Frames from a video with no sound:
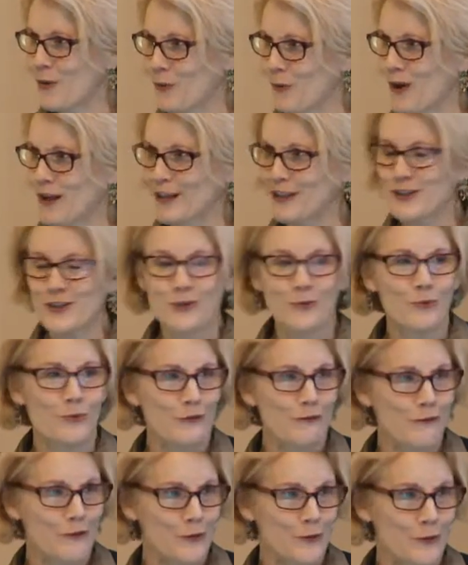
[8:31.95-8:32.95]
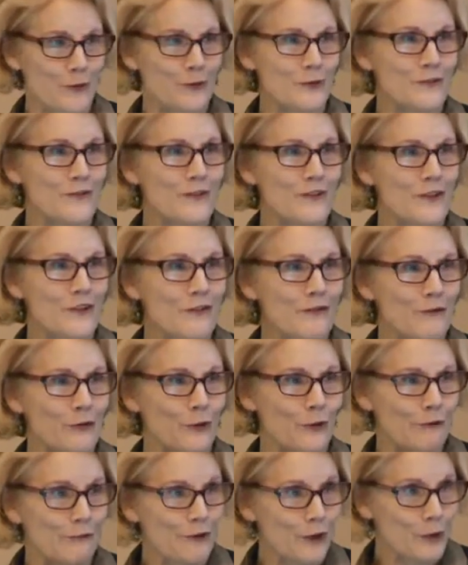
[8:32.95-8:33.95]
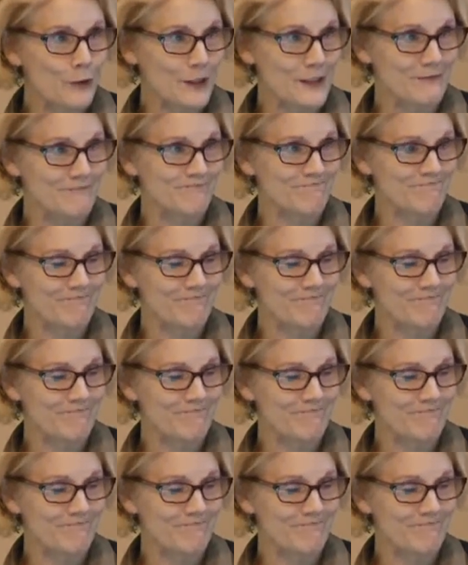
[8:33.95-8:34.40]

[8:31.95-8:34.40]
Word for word: wanted to refuse food and fluid.